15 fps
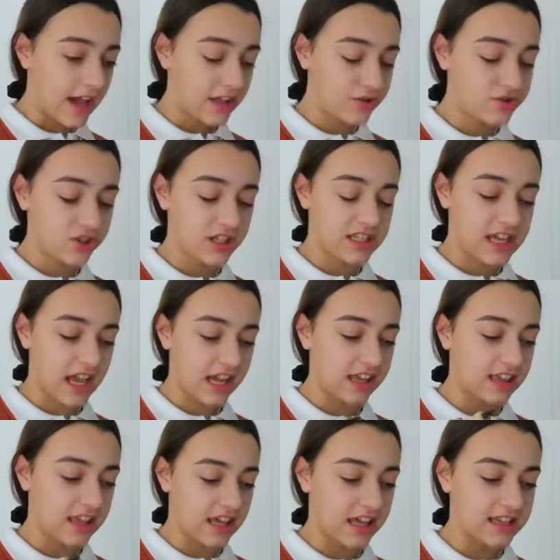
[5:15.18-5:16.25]
usually take
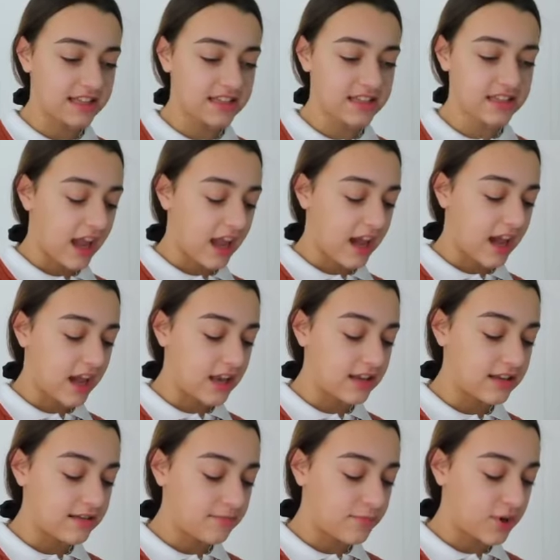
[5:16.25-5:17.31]
this
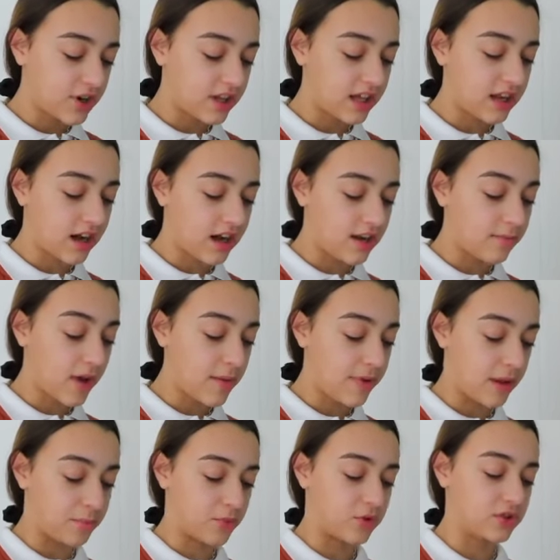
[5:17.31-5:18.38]
and put it on my
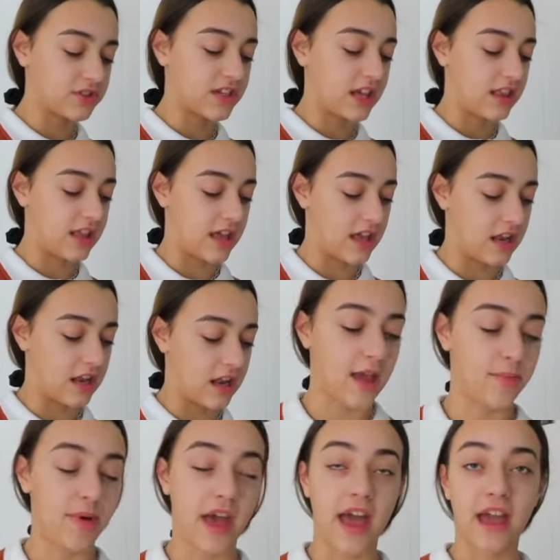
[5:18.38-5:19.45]
pimples, and then
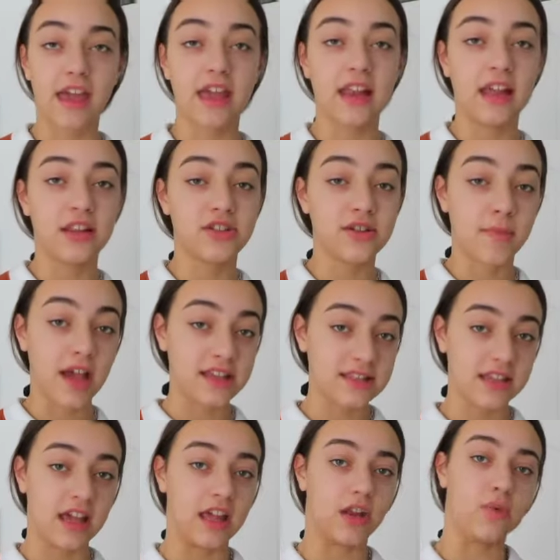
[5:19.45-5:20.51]
I pack it into my
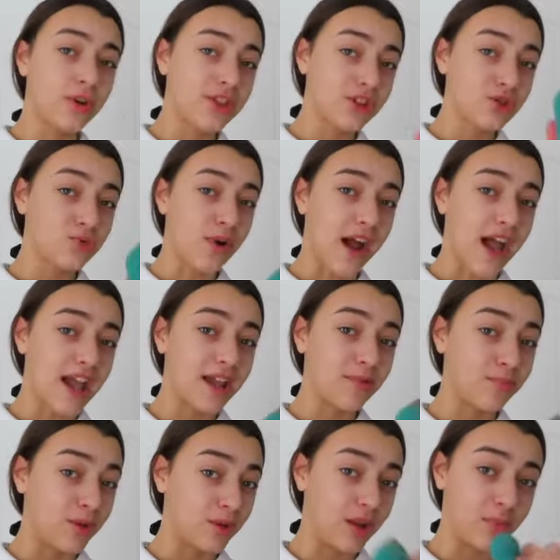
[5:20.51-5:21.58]
skin with a dry
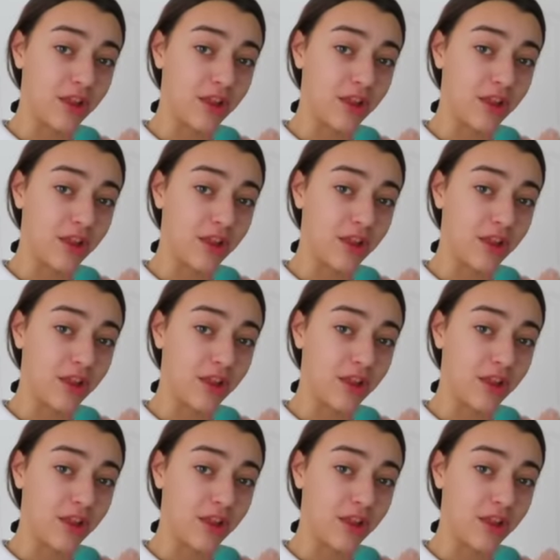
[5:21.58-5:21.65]
beauty